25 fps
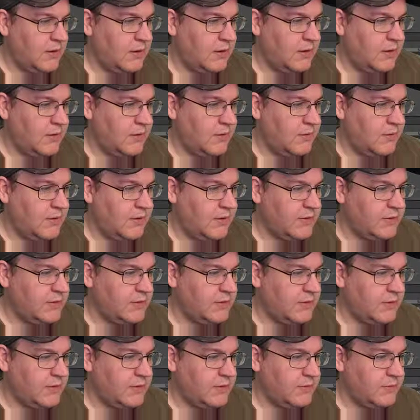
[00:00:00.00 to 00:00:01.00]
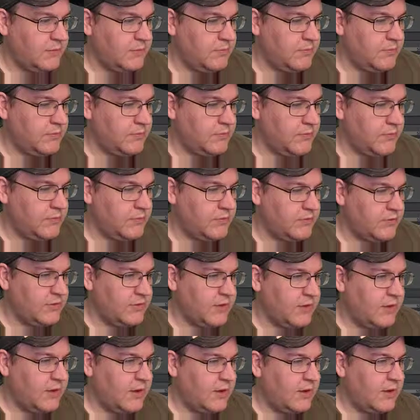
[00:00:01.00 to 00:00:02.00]
Oh, I see. Brush.
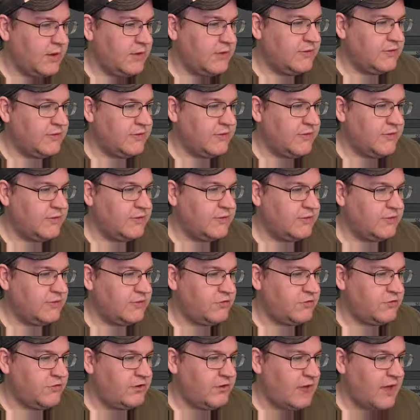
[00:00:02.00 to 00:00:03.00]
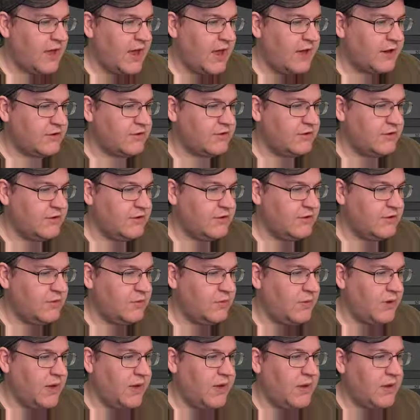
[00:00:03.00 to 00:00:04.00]
See, this should actually
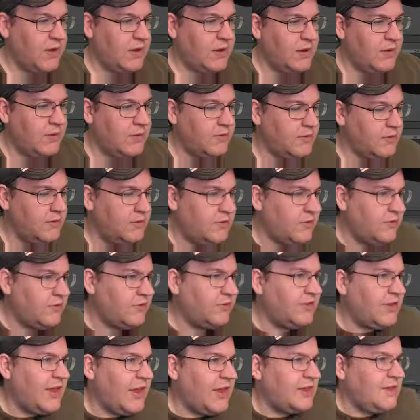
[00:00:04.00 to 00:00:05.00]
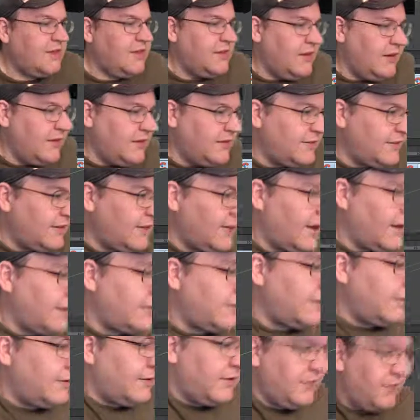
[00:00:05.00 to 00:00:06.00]
do a select
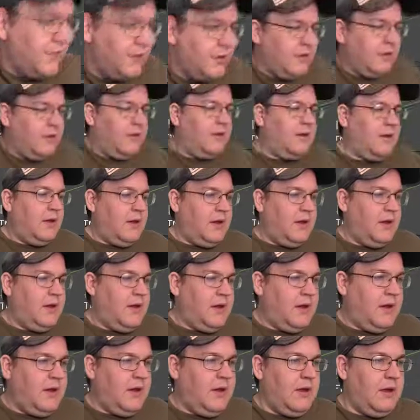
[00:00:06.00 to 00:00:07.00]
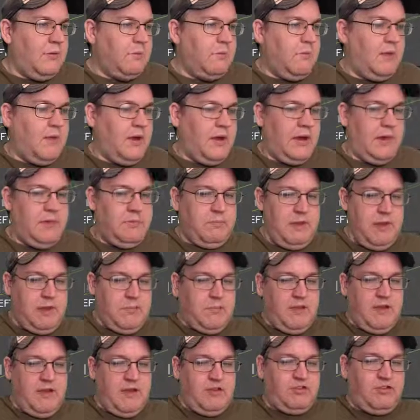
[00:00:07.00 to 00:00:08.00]
deselect, and
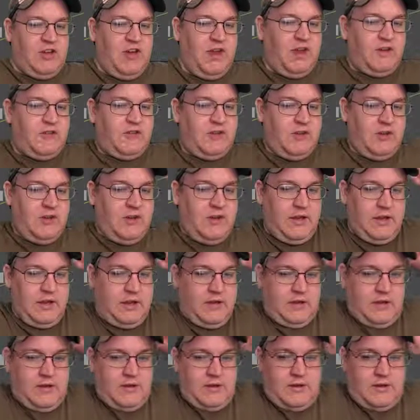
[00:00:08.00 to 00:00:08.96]
maybe they change it in.